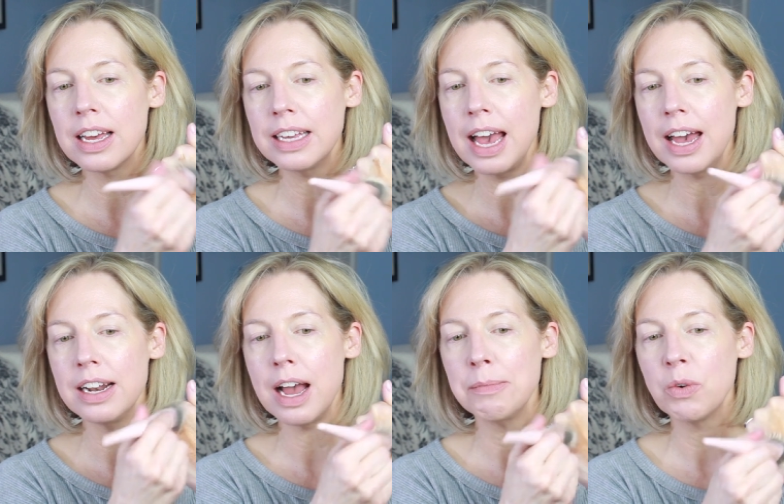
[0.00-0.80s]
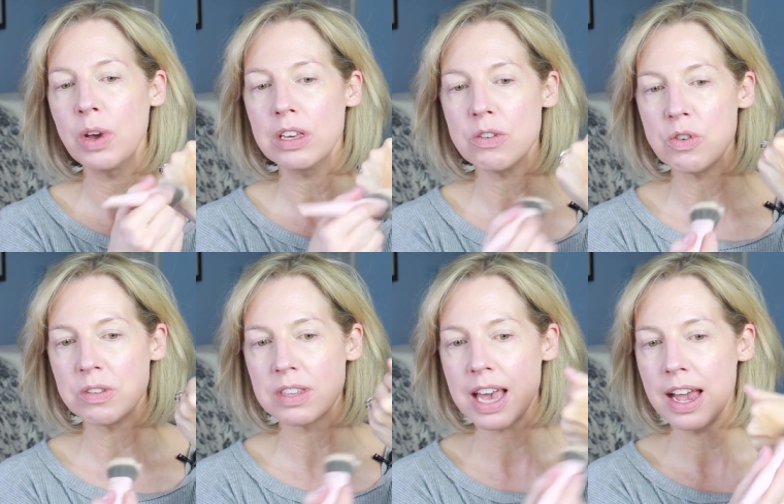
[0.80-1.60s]
again, I'm going to
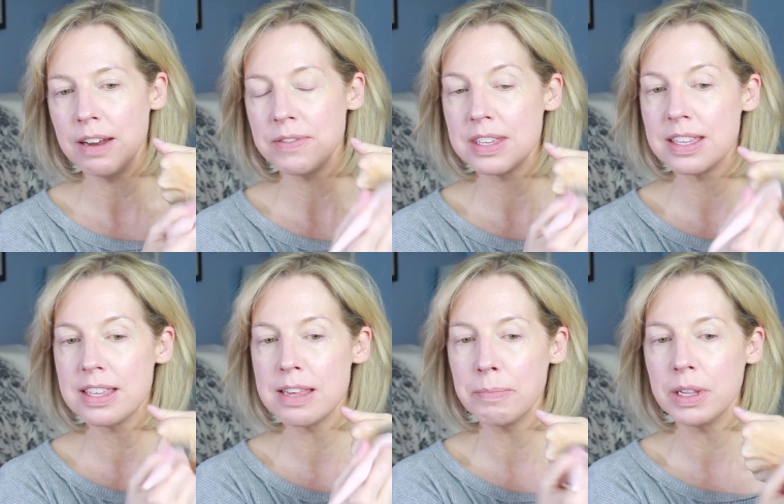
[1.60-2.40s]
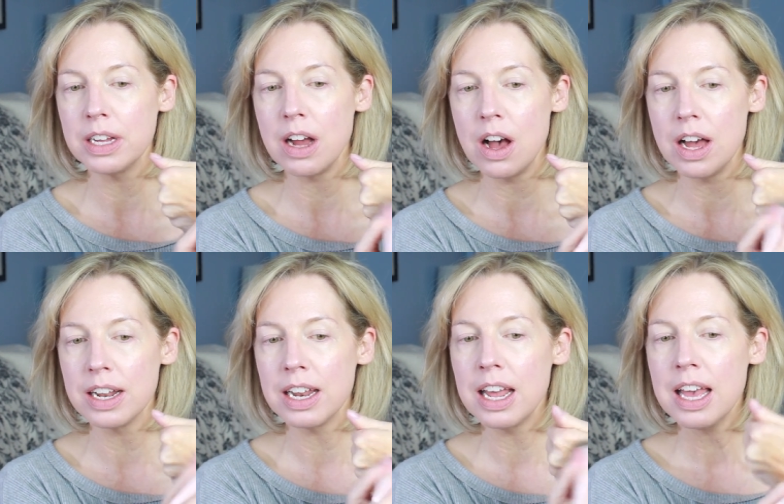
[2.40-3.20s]
just kind of stipple it
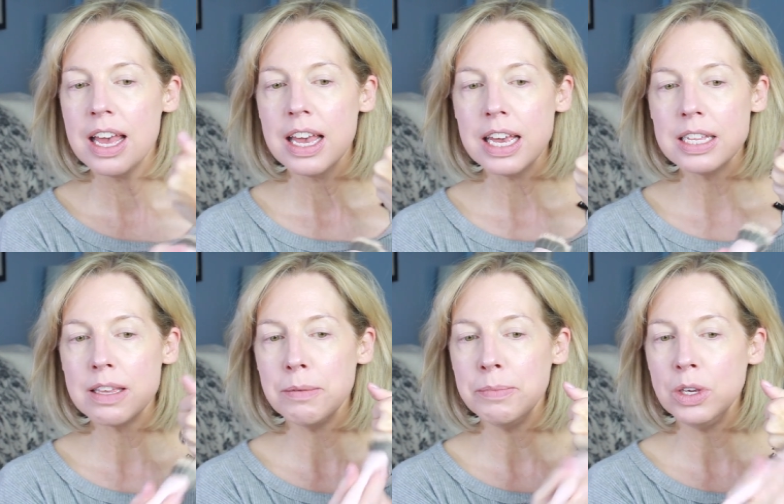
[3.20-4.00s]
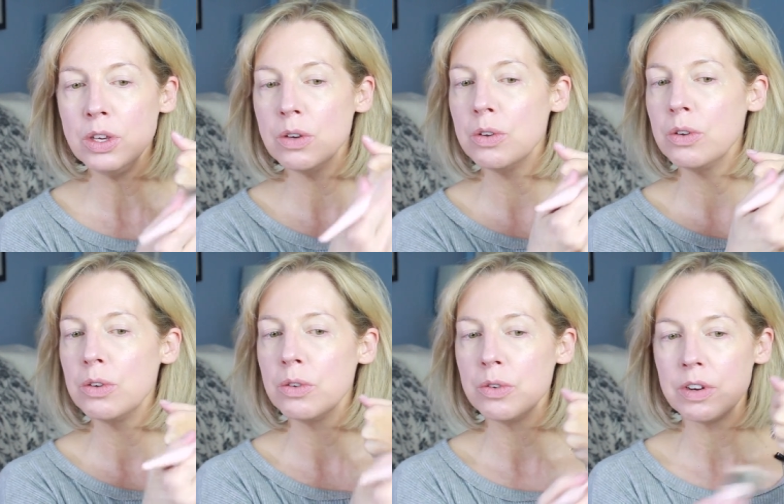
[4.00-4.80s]
on. It's a
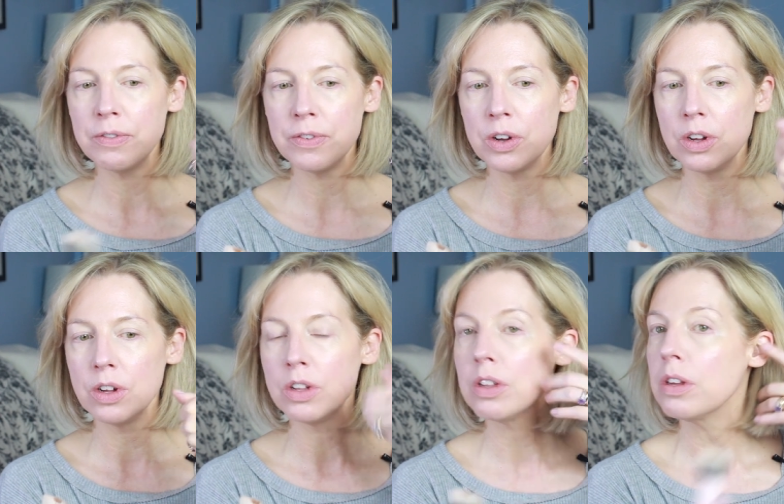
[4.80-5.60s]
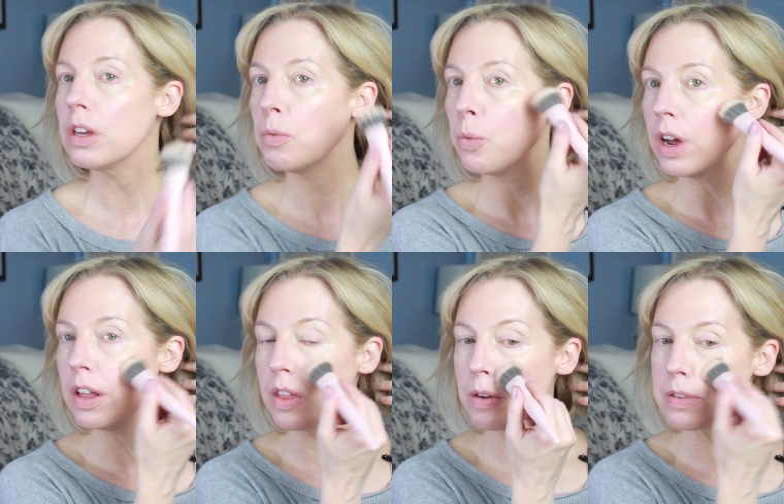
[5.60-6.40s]
beautiful one
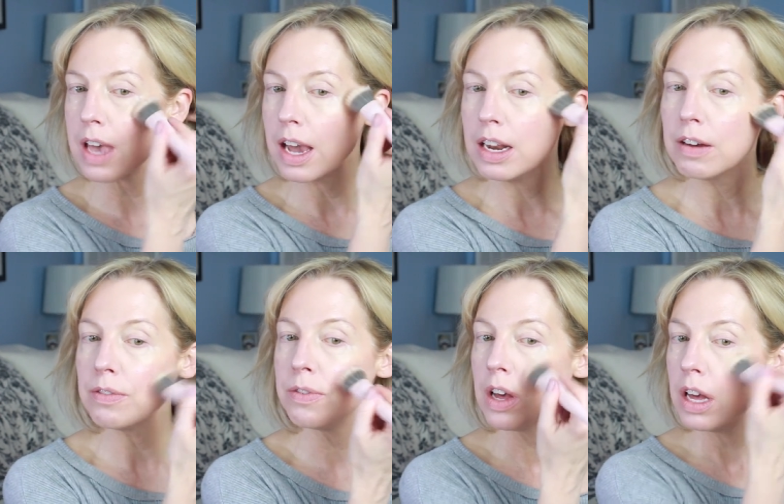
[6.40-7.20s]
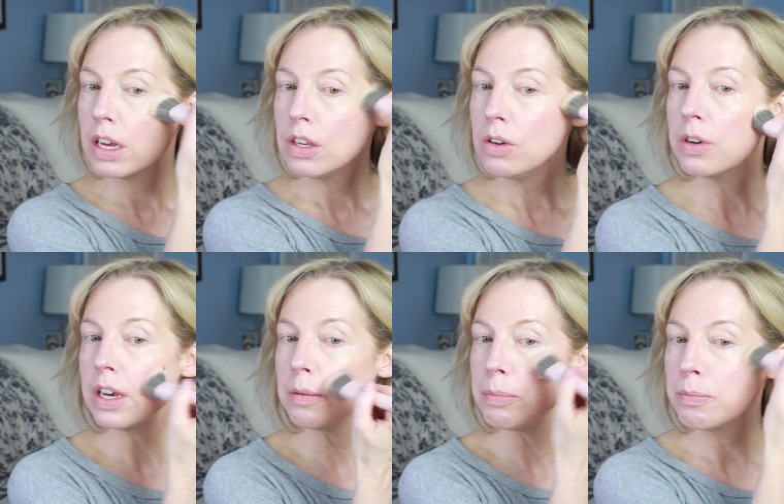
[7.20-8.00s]
of those kind of, you
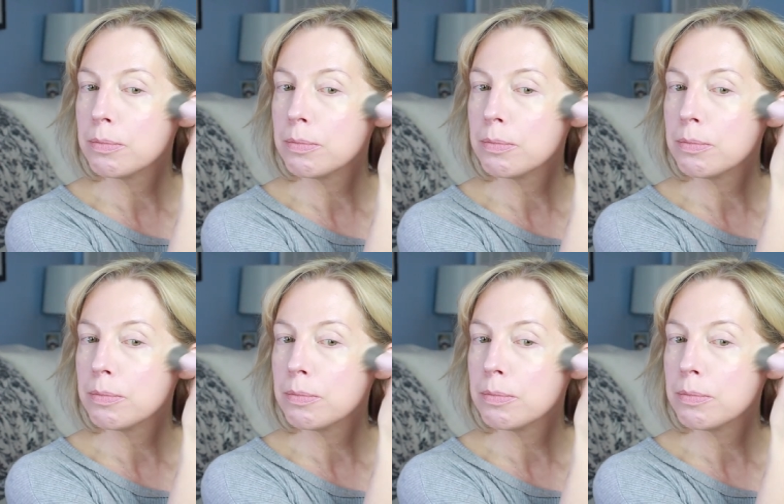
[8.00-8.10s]
can